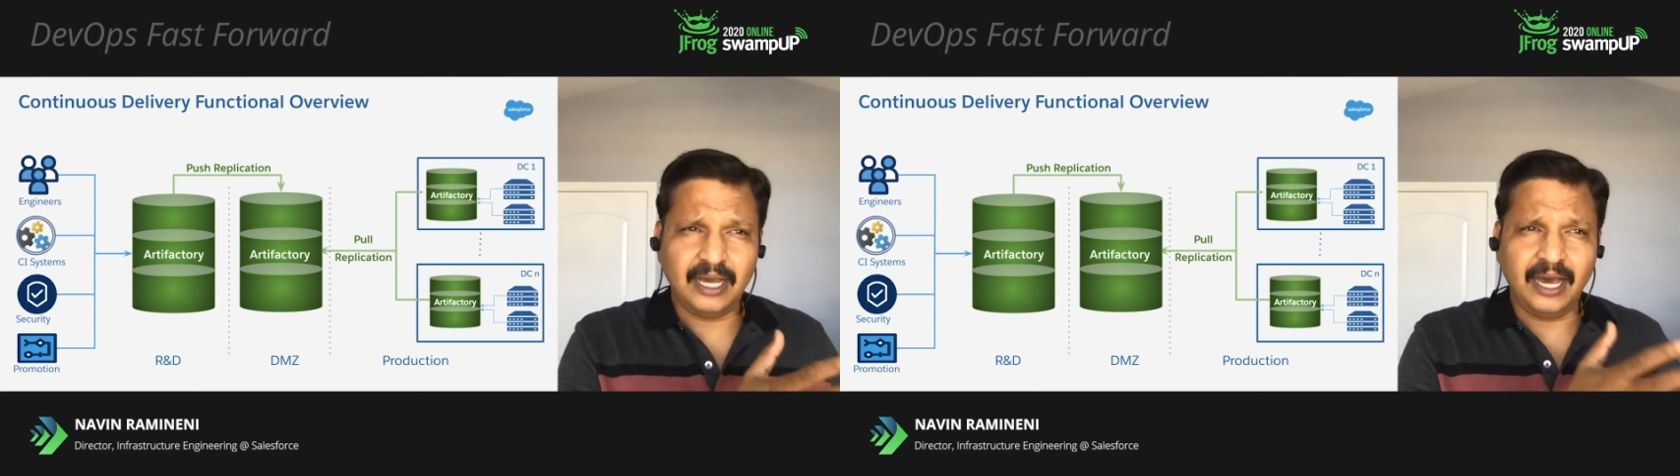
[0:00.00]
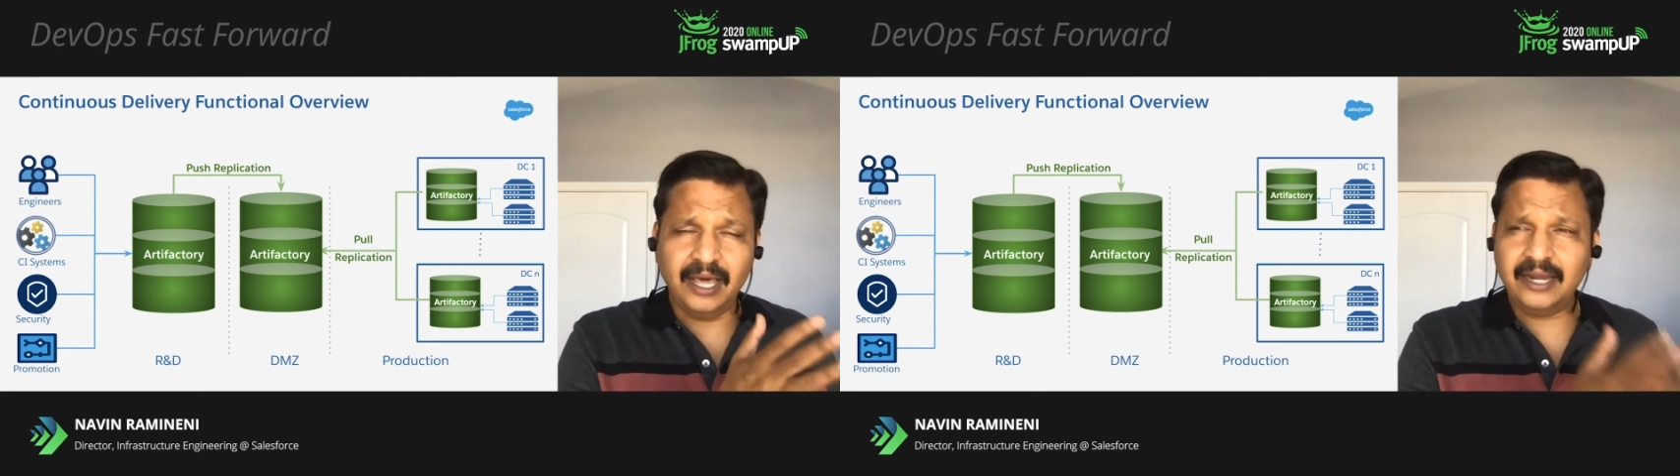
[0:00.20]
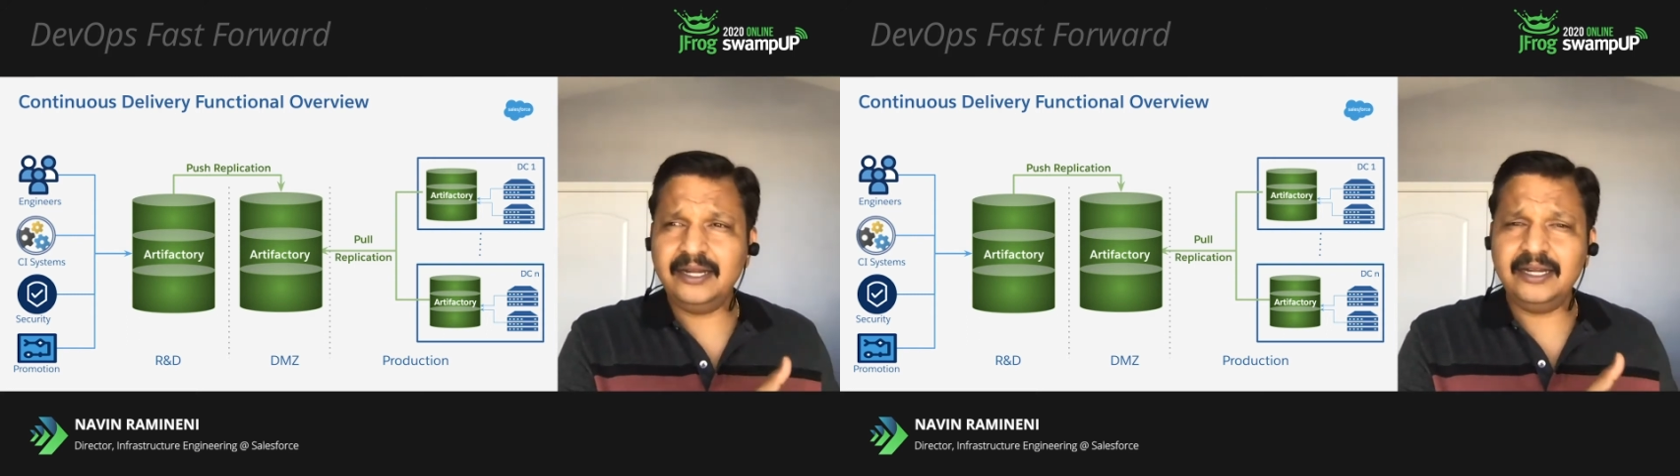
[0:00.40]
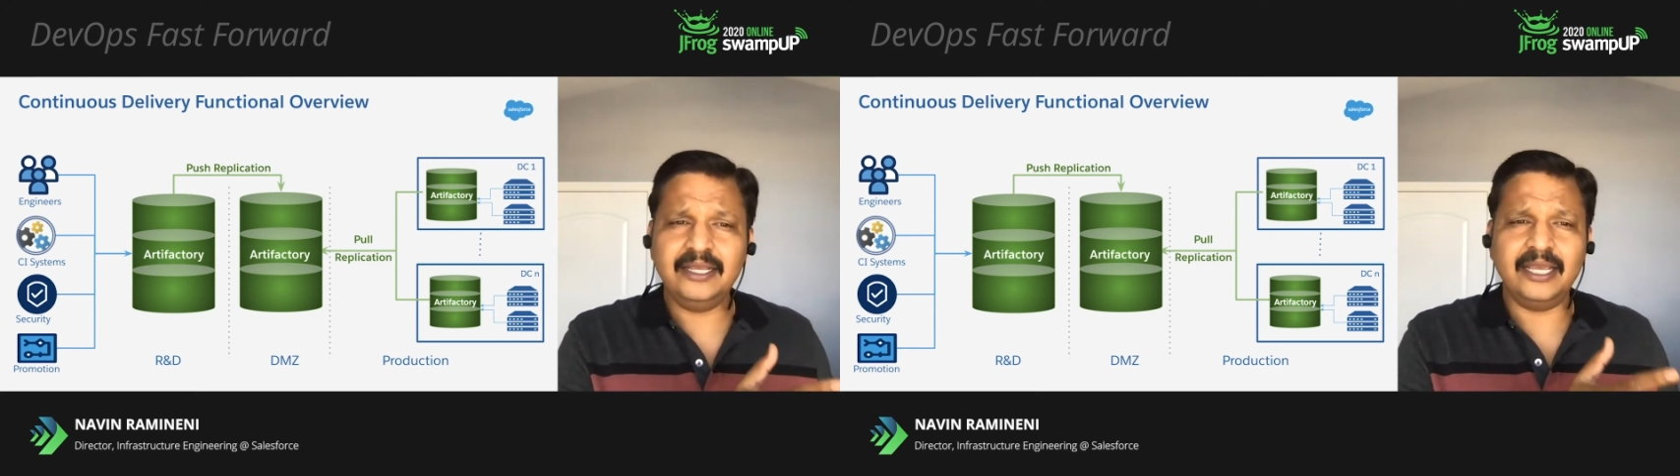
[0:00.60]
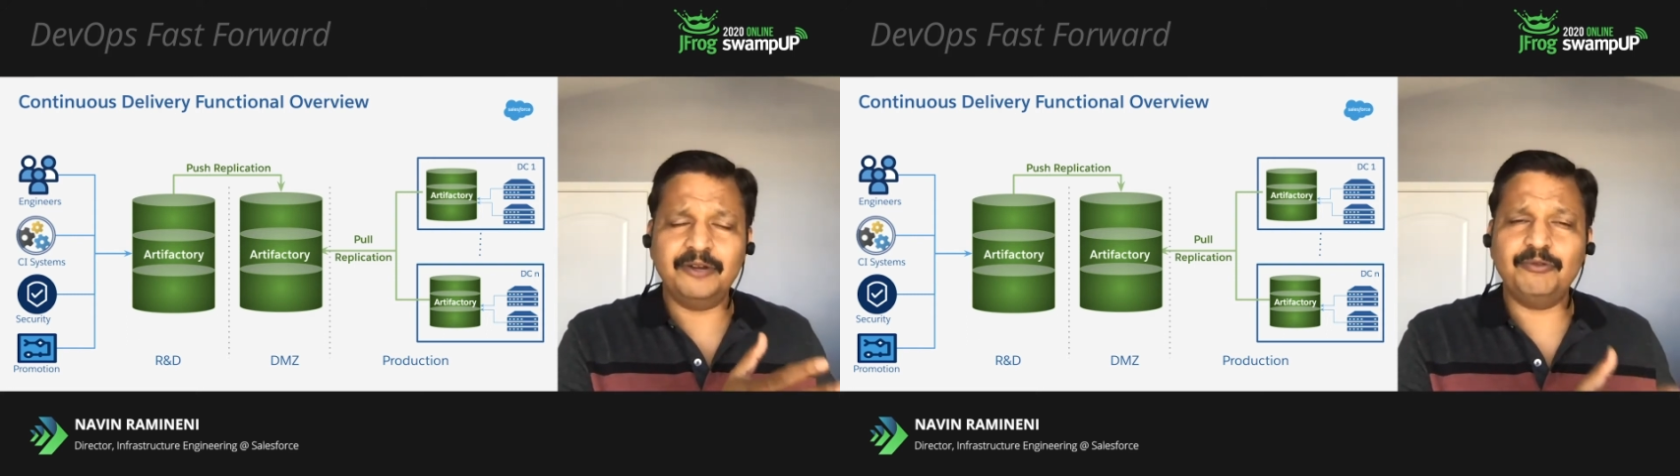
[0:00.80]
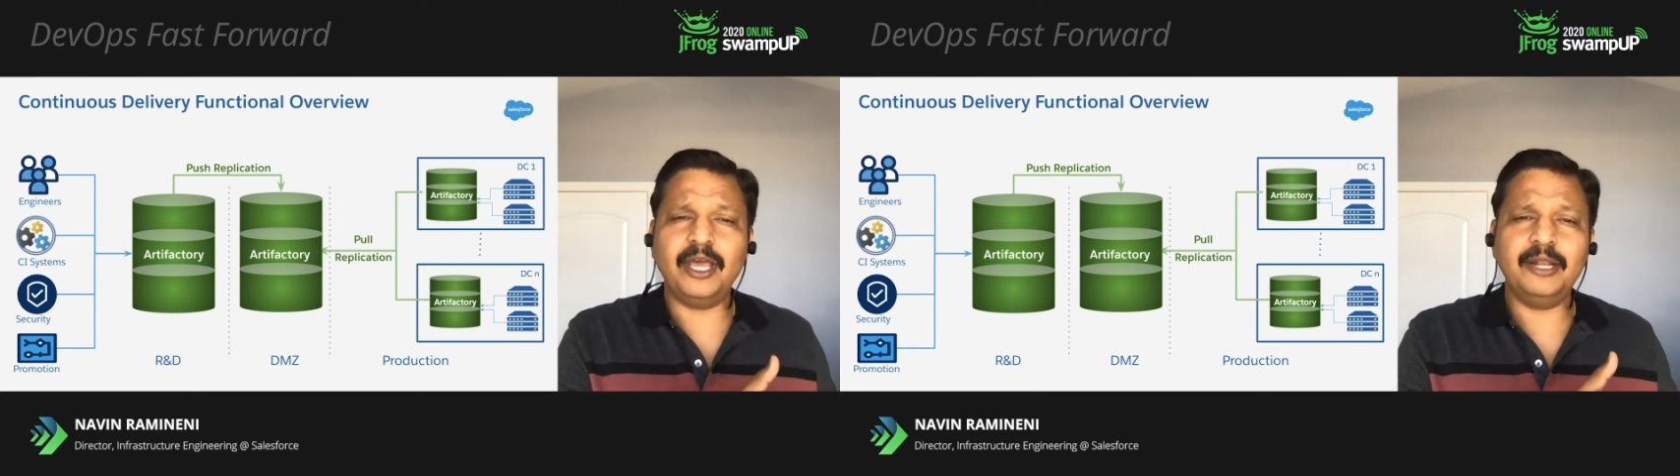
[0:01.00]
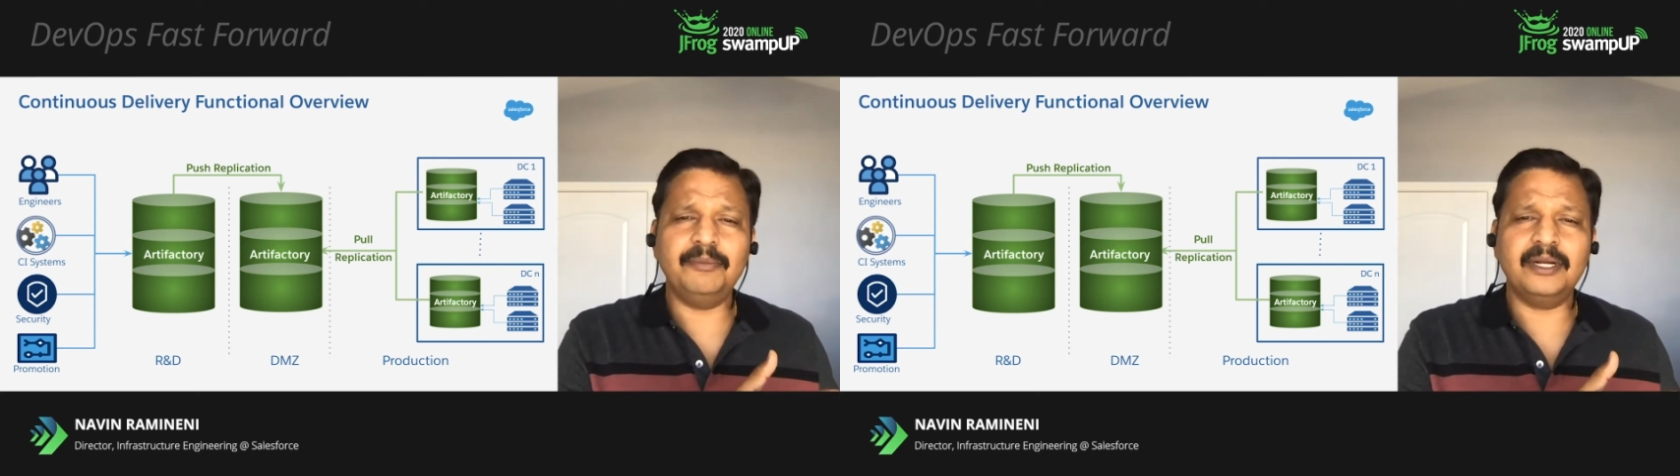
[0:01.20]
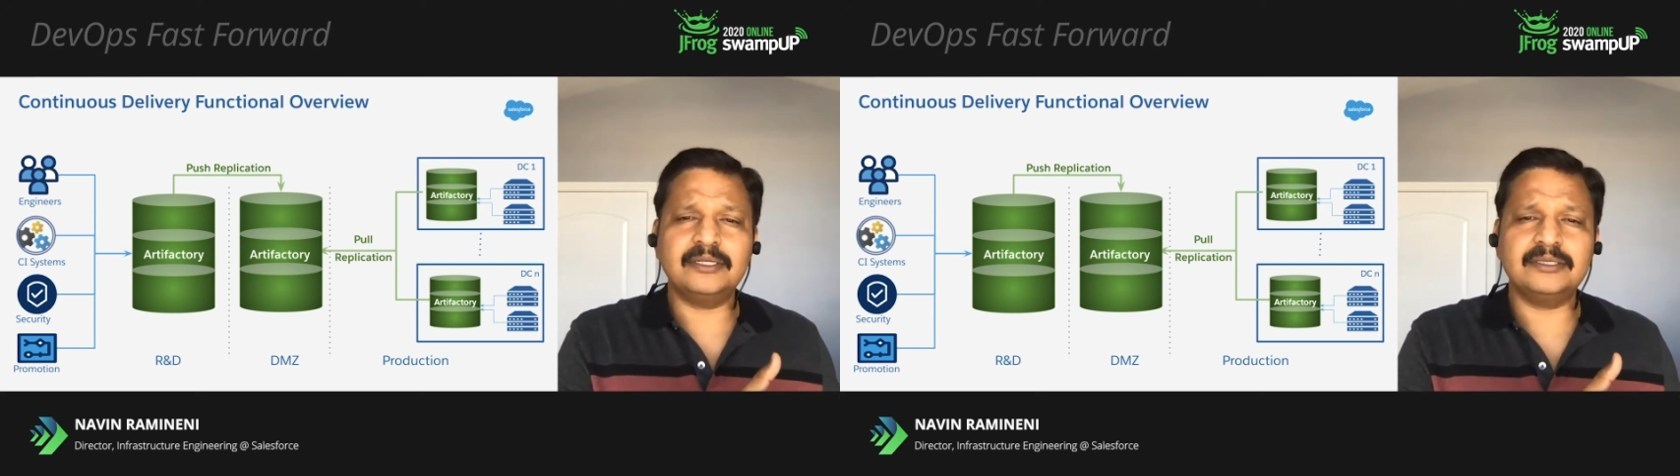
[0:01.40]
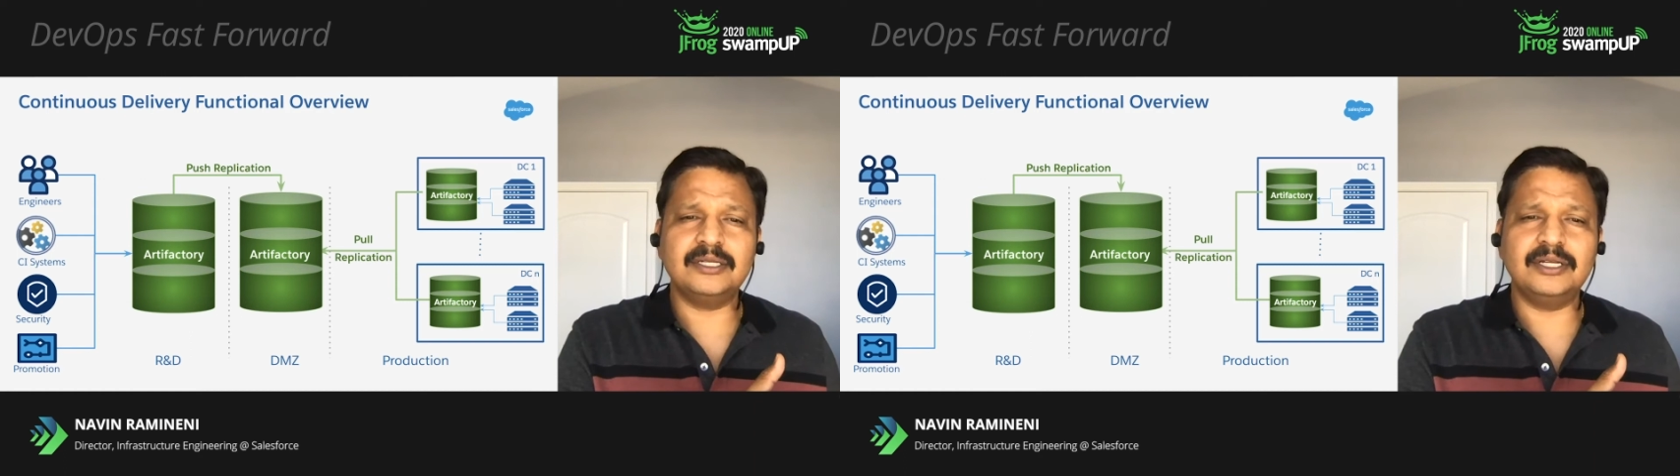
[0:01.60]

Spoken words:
R&D environments